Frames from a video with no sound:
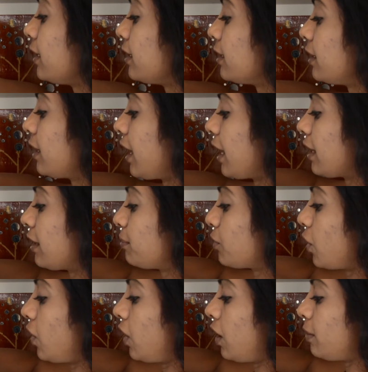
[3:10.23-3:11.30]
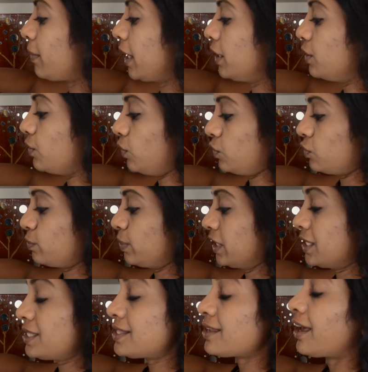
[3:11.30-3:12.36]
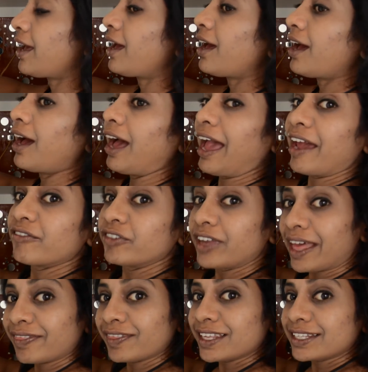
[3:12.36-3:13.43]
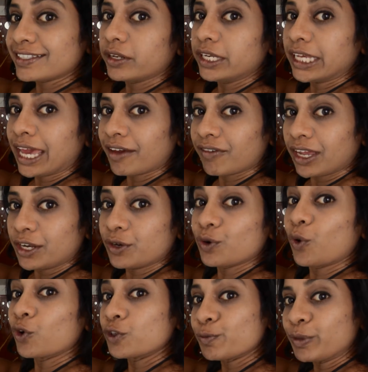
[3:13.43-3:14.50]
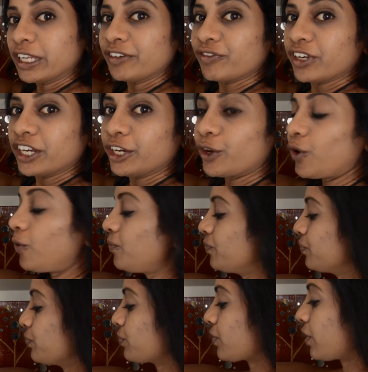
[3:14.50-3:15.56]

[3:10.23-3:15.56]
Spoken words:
Here I kept all my nose pins. I have done this DIY nose pin video.